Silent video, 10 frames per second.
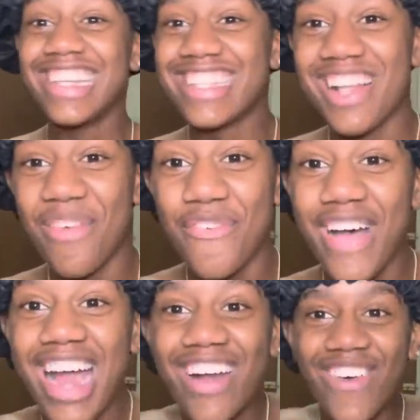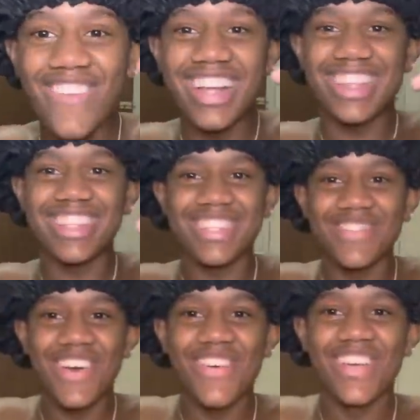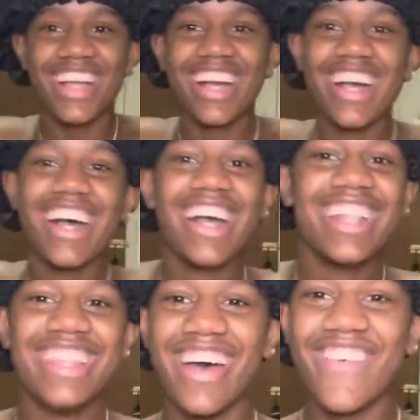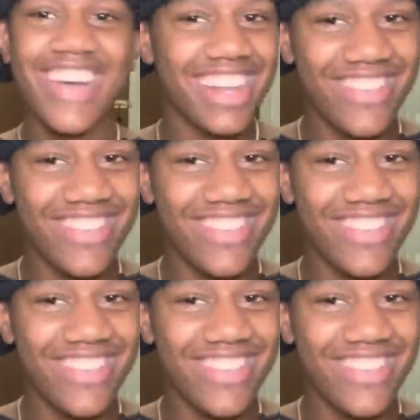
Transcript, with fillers: this look fire. Who want the smoke? Nobody